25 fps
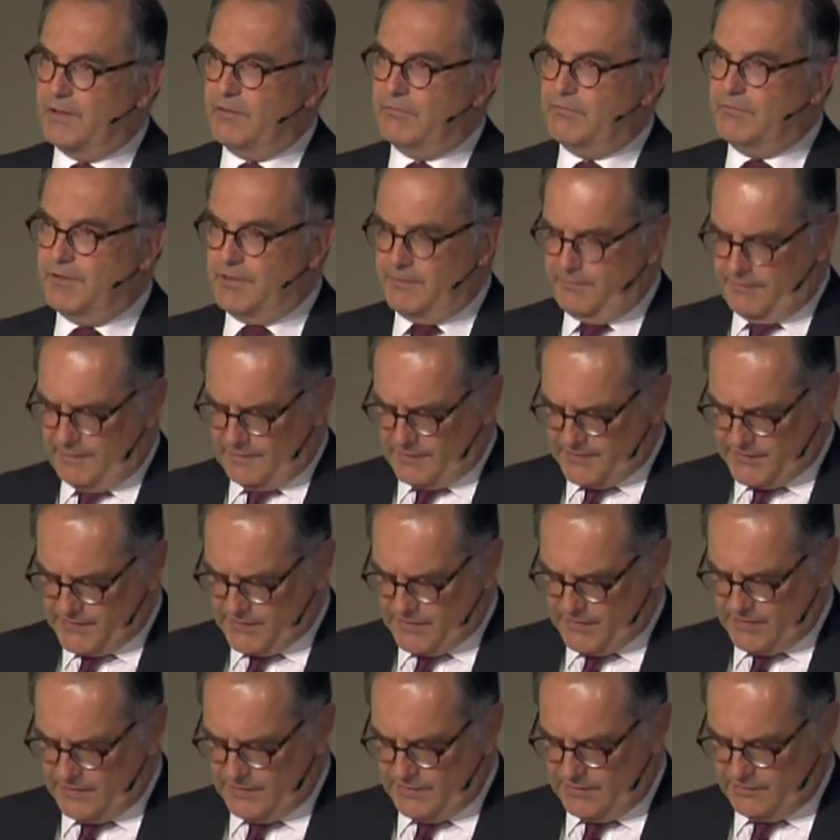we will
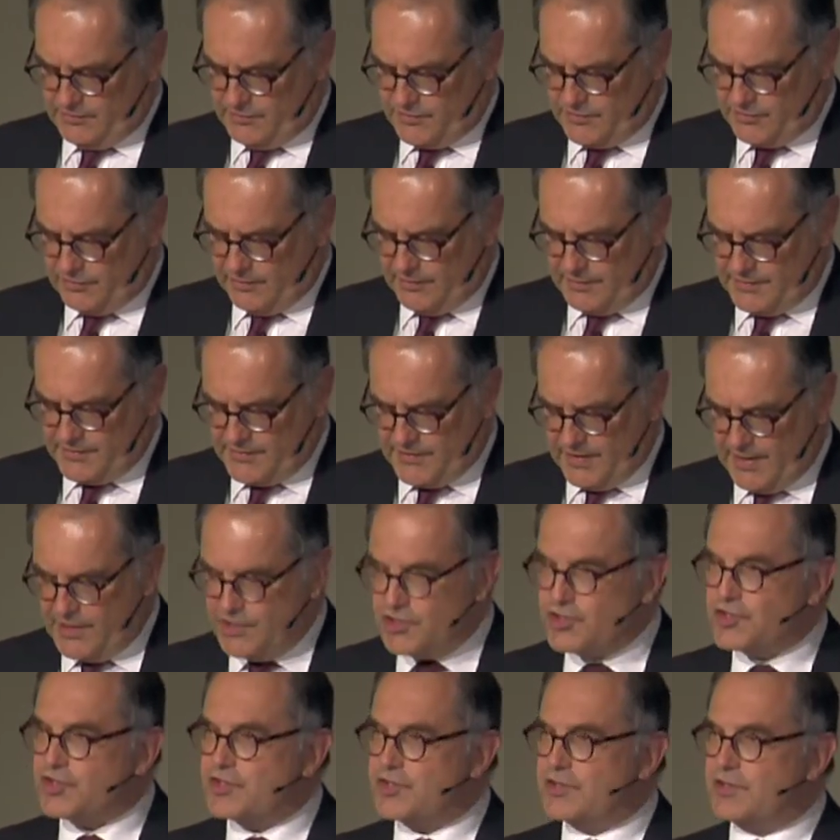see
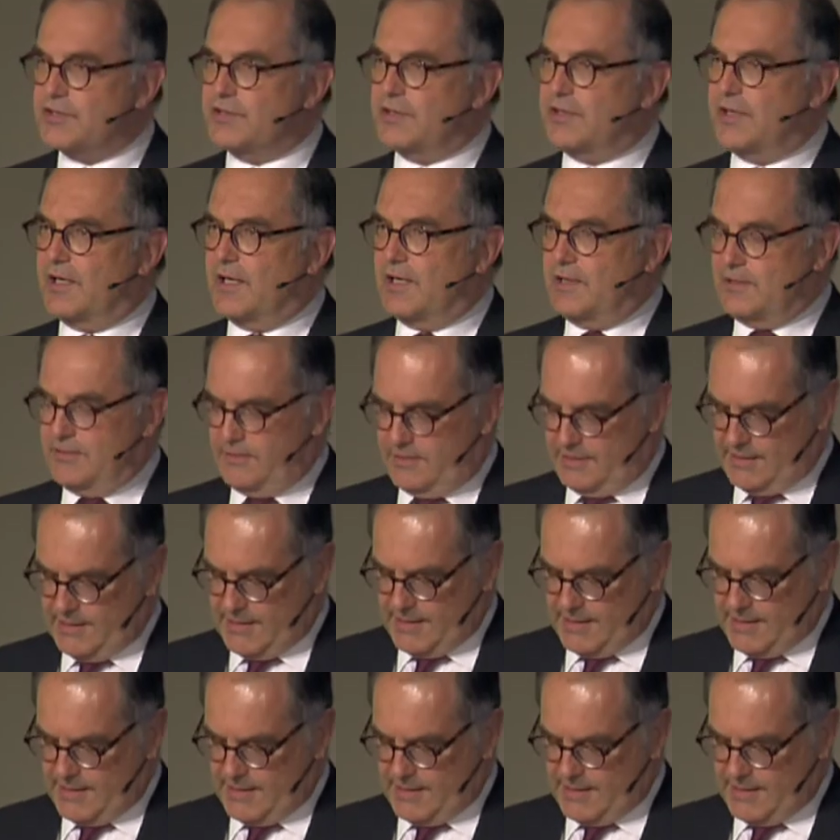industrialization and